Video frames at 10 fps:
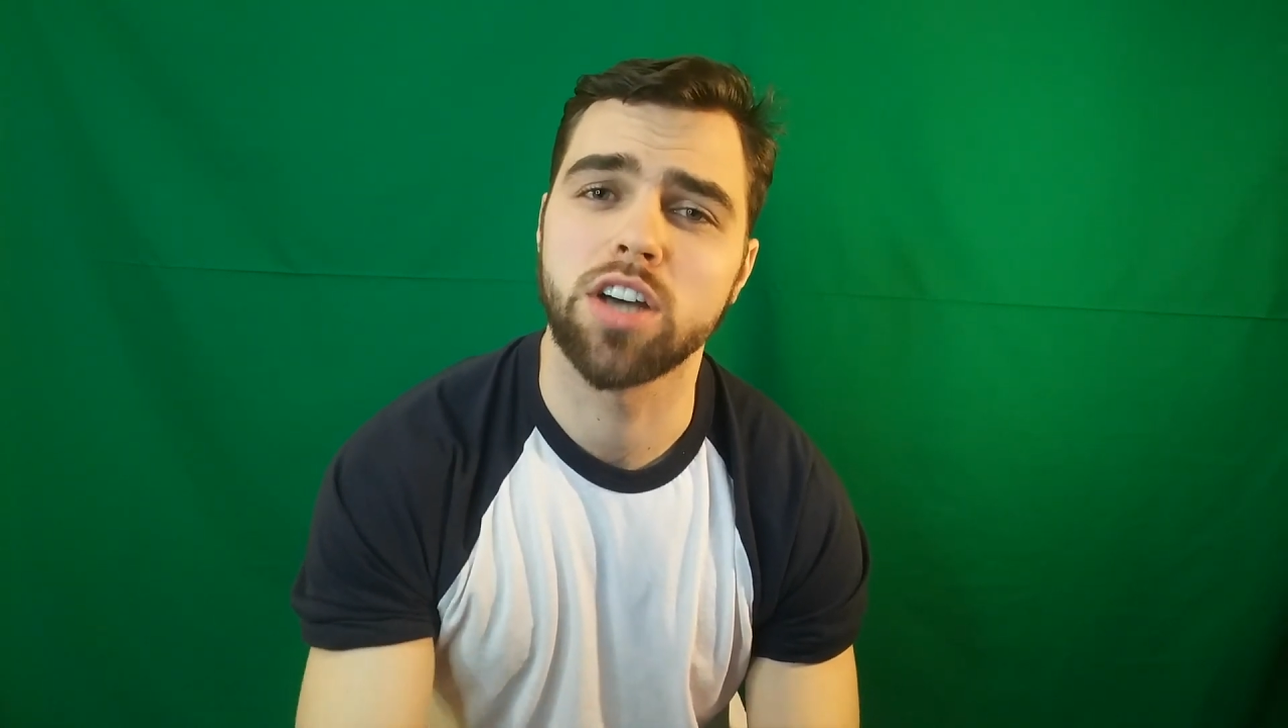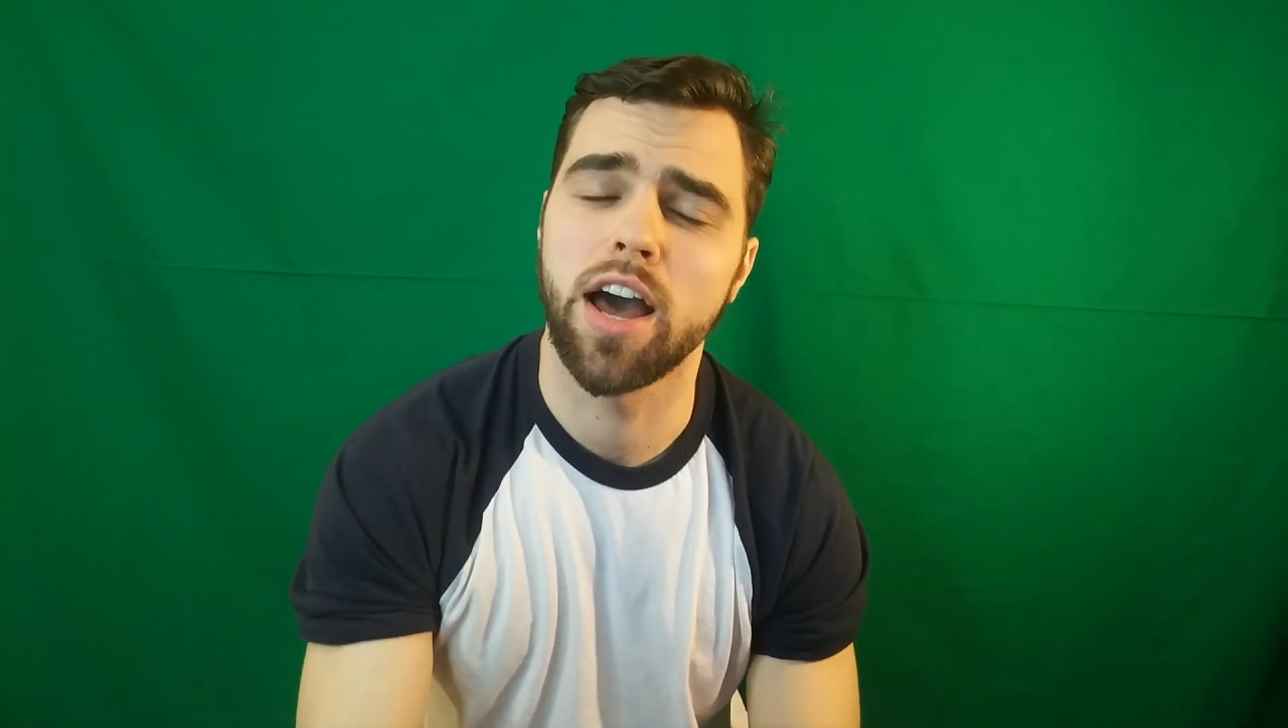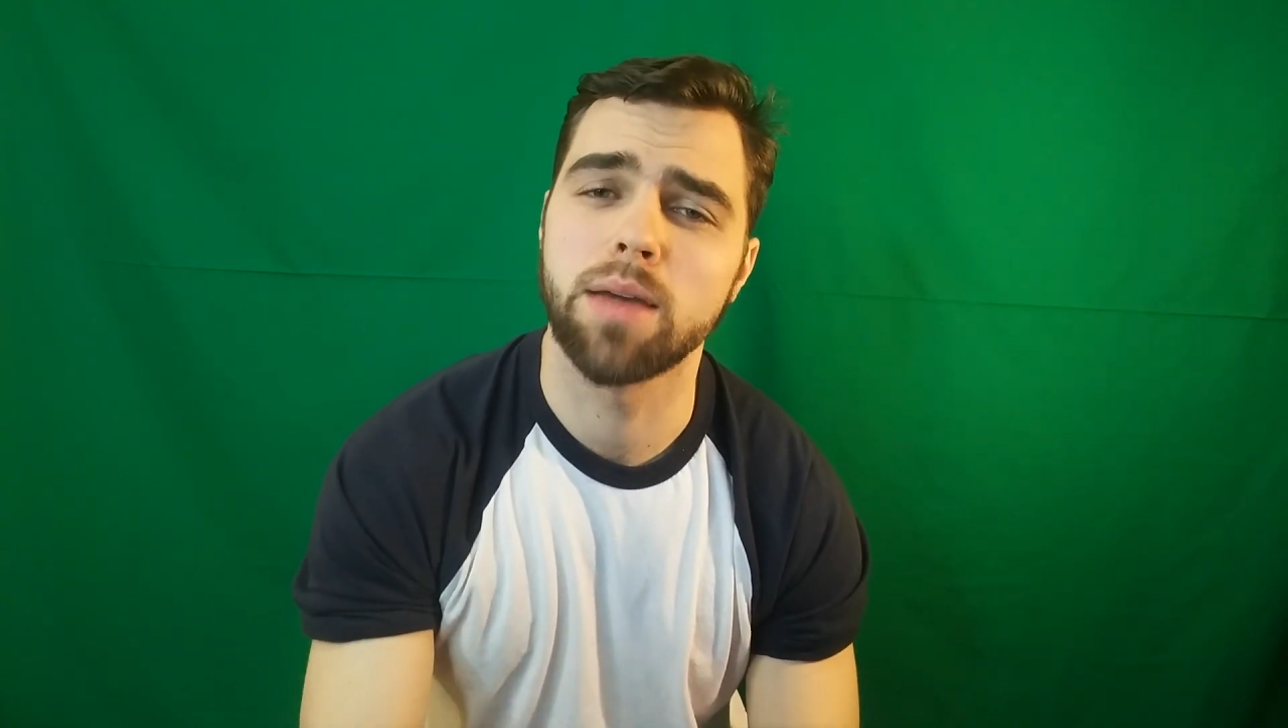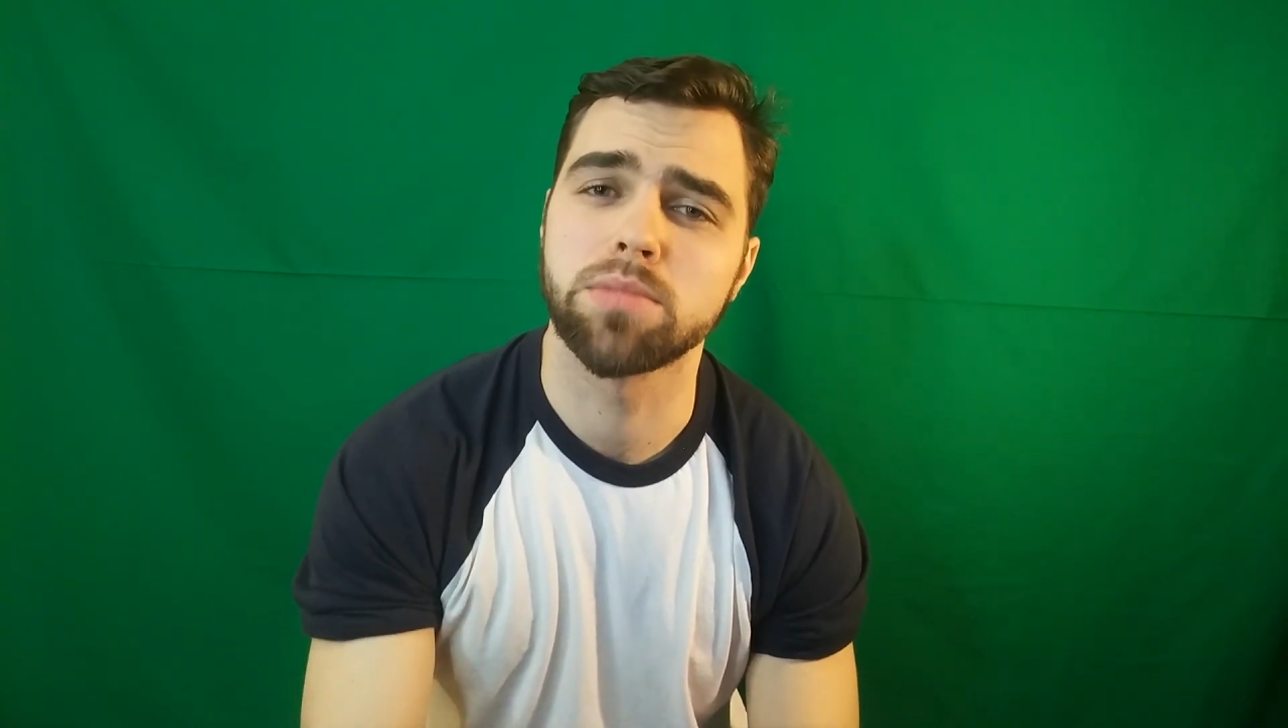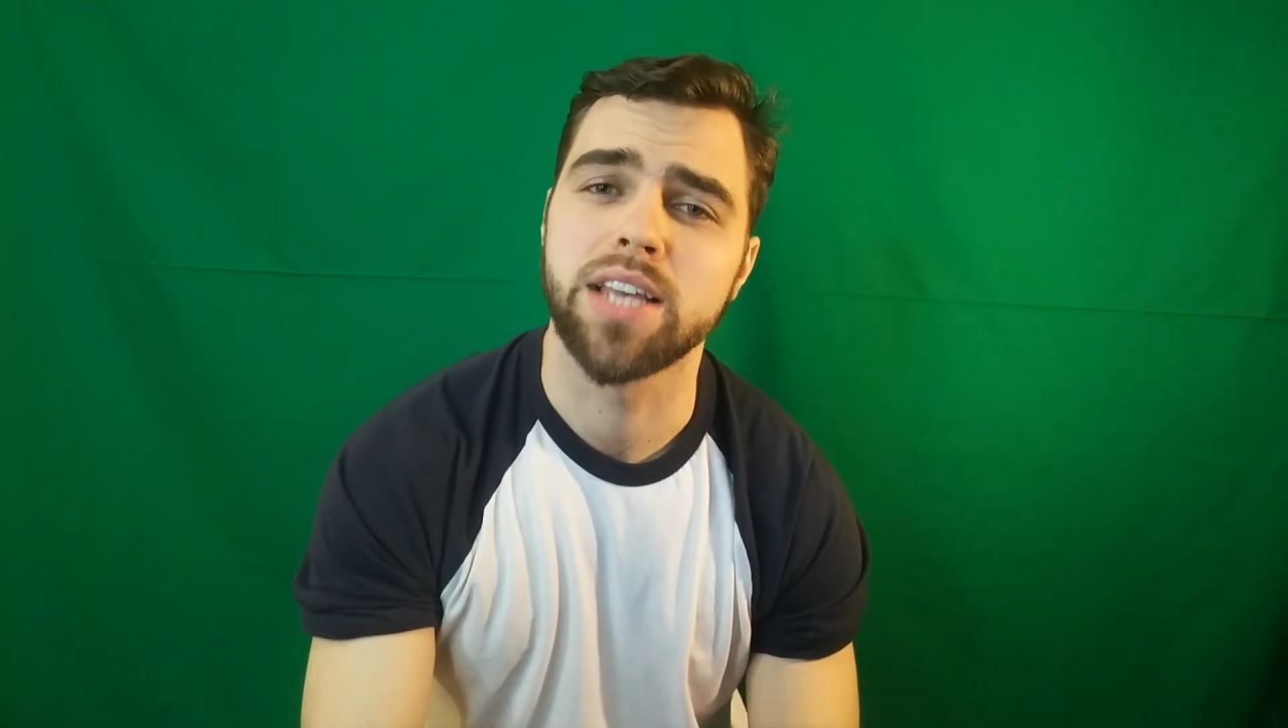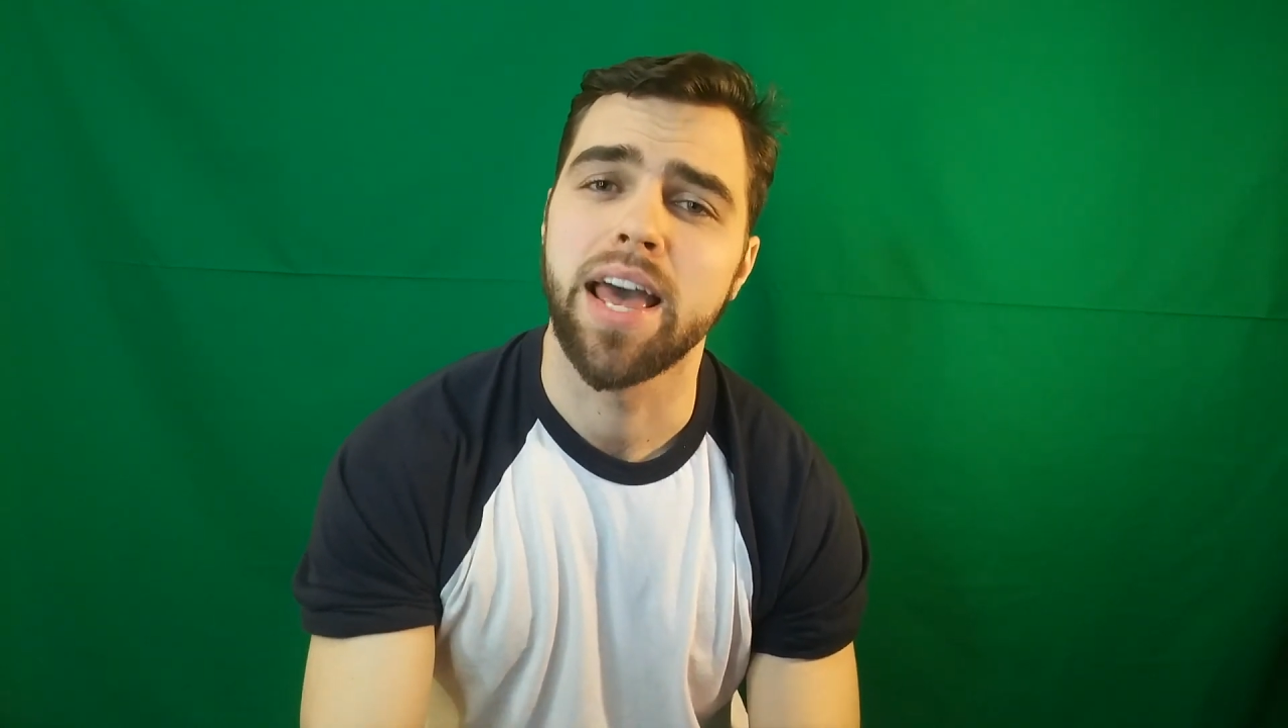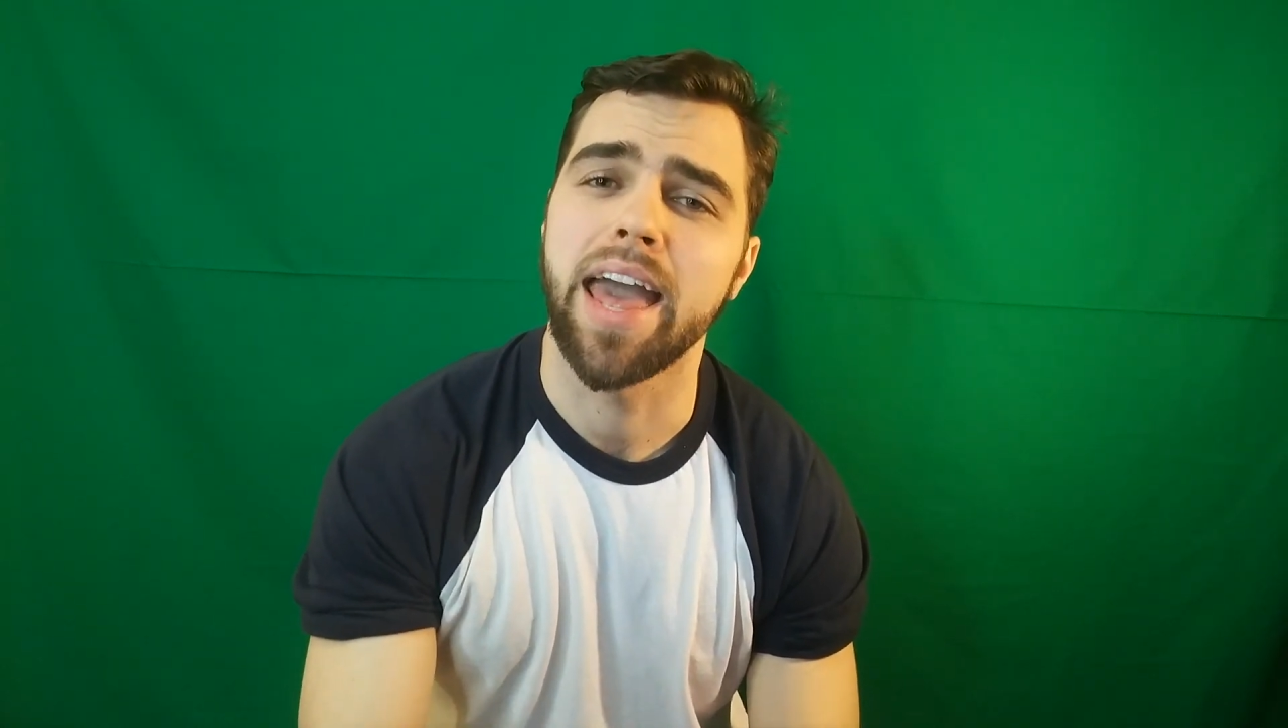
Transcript: Times,